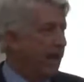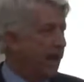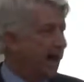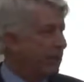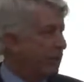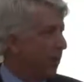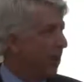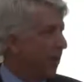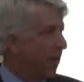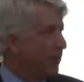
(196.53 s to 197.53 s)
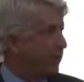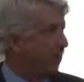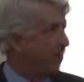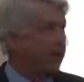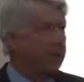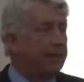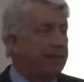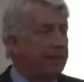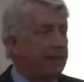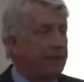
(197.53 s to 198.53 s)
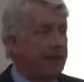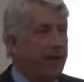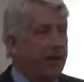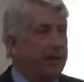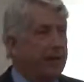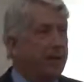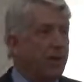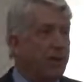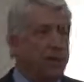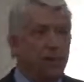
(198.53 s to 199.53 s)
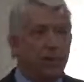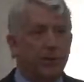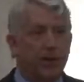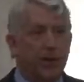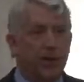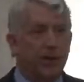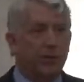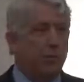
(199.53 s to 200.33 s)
And shortly after that, two lawsuits were filed,